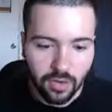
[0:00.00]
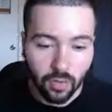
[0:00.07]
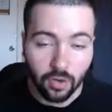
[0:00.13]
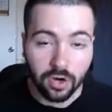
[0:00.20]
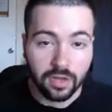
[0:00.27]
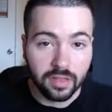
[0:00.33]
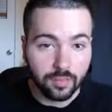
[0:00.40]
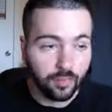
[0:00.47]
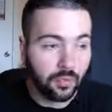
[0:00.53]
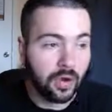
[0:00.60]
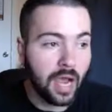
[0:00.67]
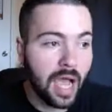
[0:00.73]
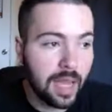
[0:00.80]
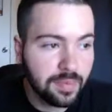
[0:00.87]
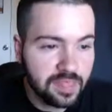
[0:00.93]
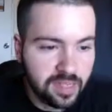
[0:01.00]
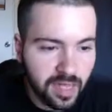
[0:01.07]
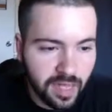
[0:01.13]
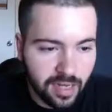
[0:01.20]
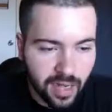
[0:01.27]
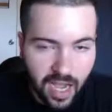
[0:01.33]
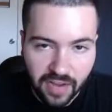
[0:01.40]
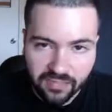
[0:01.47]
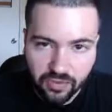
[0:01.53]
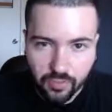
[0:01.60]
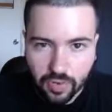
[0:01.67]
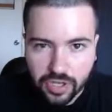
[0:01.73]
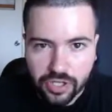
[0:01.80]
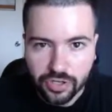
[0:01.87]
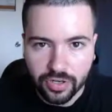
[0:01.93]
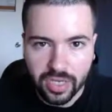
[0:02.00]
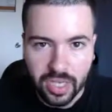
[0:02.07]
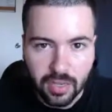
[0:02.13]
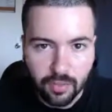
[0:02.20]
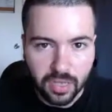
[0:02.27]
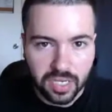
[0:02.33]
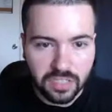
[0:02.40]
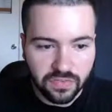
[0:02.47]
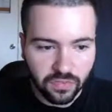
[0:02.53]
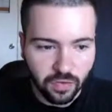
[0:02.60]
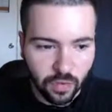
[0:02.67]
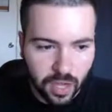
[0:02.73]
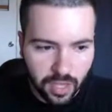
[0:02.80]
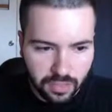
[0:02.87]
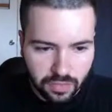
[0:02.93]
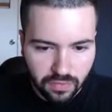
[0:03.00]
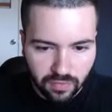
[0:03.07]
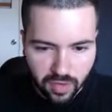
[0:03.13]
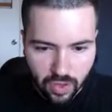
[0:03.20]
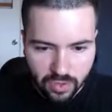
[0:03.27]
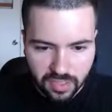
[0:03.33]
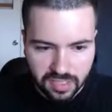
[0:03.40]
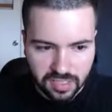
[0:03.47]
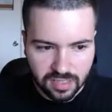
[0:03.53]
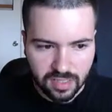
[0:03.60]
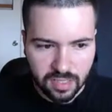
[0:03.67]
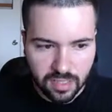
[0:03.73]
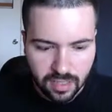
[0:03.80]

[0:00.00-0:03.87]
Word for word: Or perhaps that after running your campaigns for a while, you've noticed